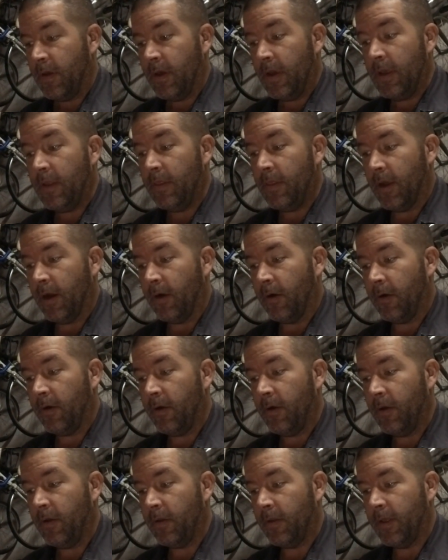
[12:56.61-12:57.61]
in
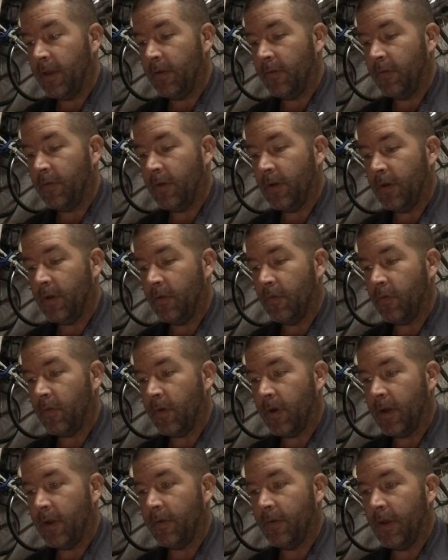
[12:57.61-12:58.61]
there, let's
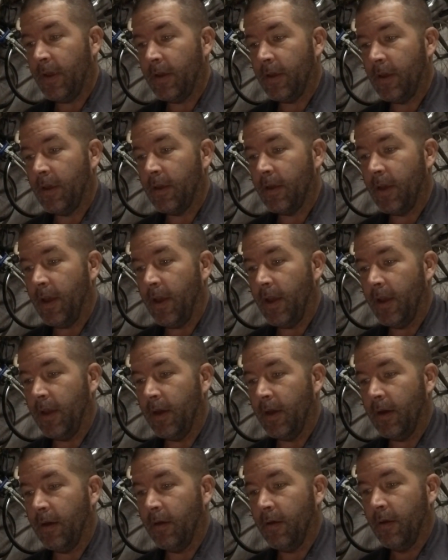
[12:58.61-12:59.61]
try taking
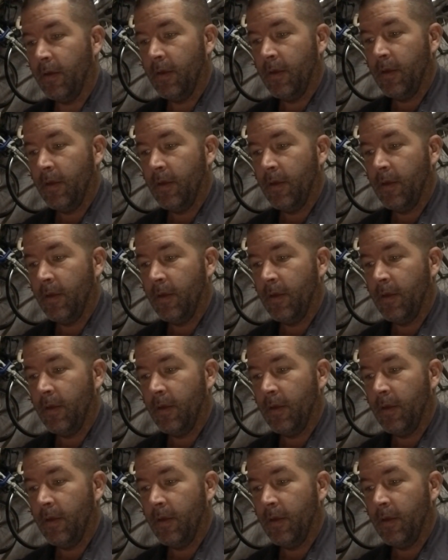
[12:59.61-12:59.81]
a